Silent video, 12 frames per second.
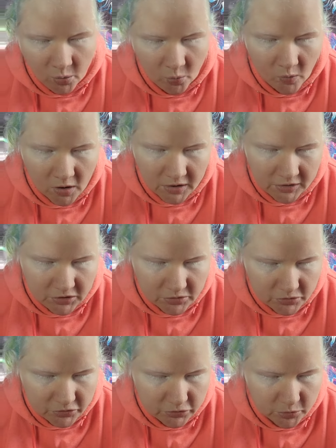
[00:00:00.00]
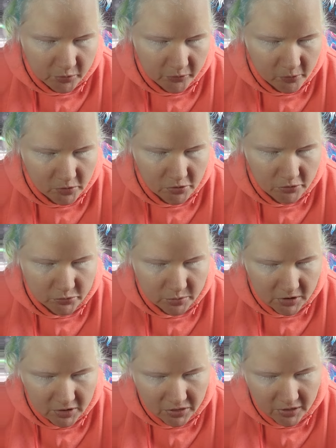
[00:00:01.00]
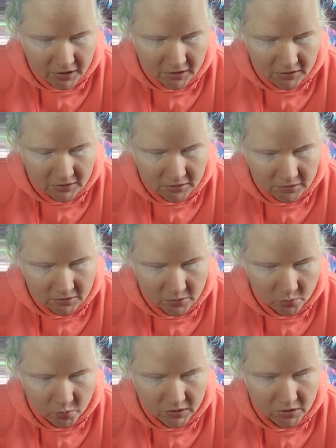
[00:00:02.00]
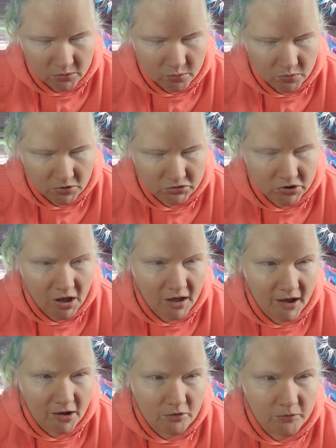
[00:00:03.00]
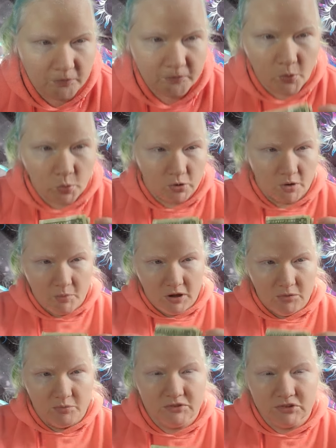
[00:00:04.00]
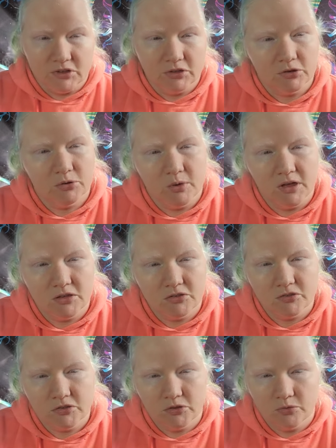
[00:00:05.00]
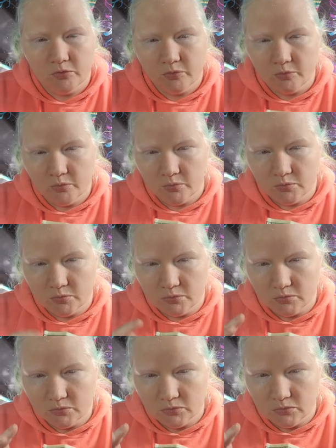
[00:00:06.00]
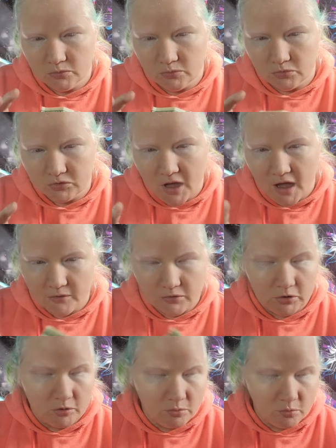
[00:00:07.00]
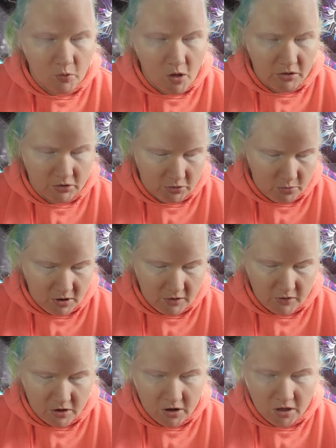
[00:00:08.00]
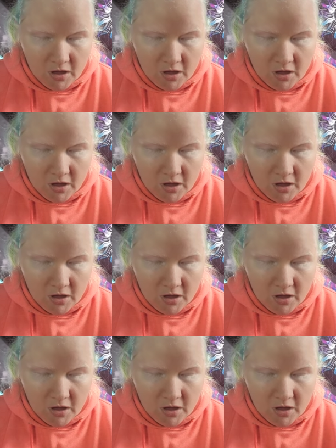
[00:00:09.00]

One, used to, before those were a thing, we were taught how to fold our money particular ways. You've to have in your wallet or whatever.